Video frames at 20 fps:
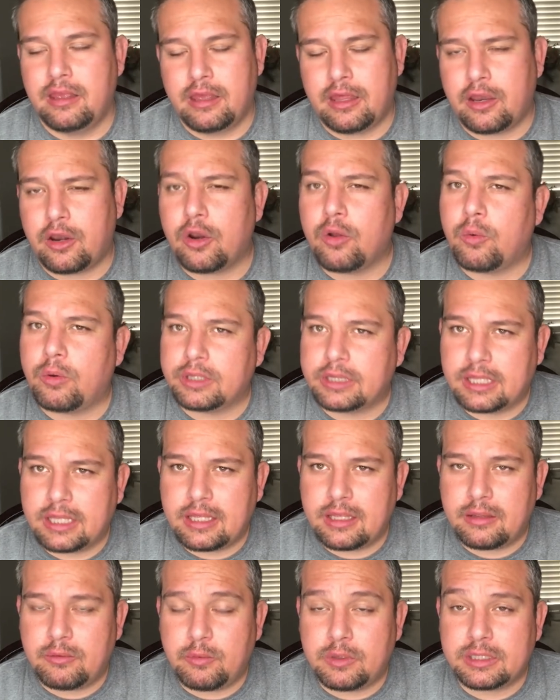I don't know what the
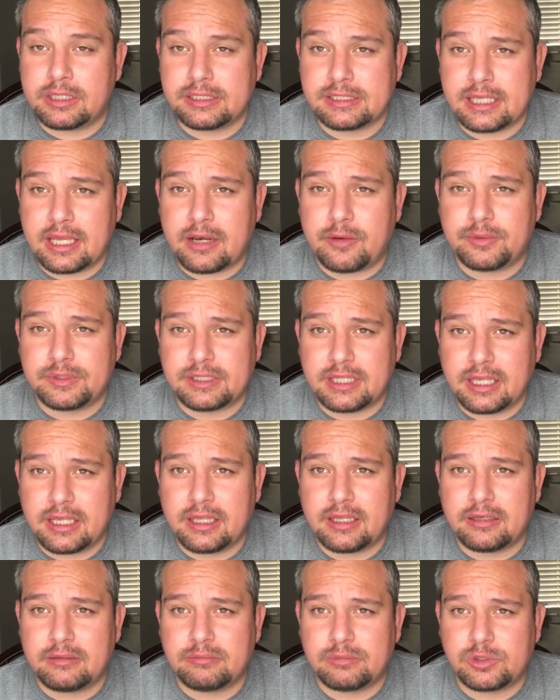kid, what the Santa was
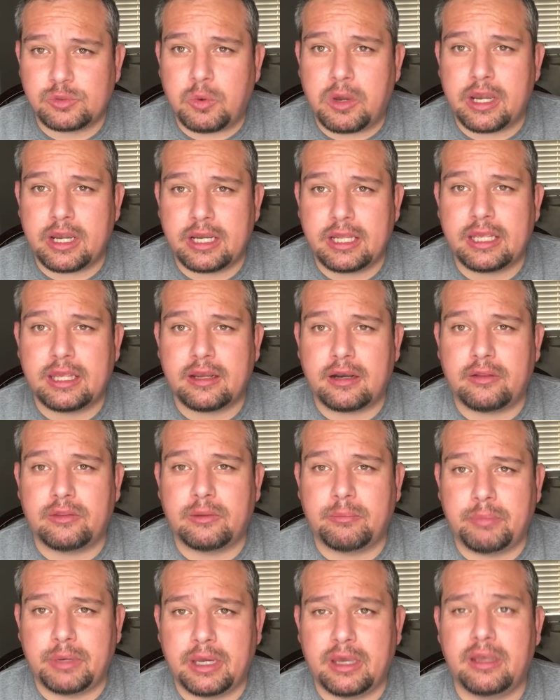thinking, swatting a kid on
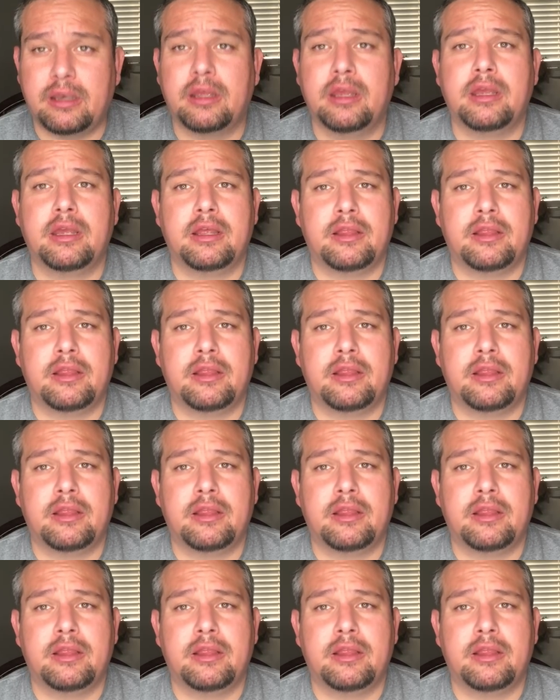the butt